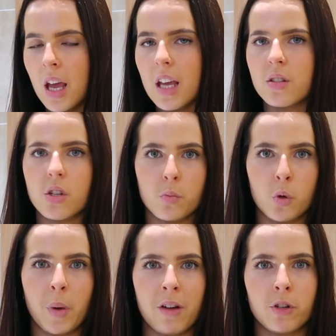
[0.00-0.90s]
it's a
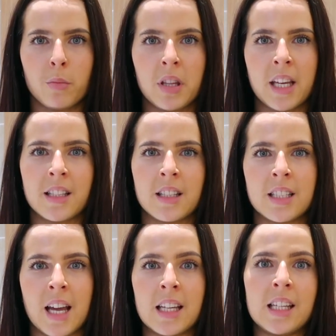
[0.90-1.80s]
small bathroom at the end of the
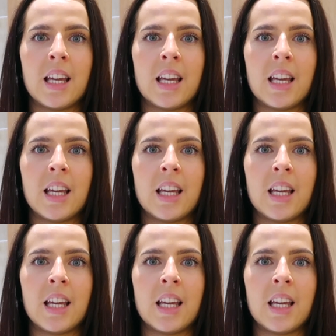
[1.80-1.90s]
day.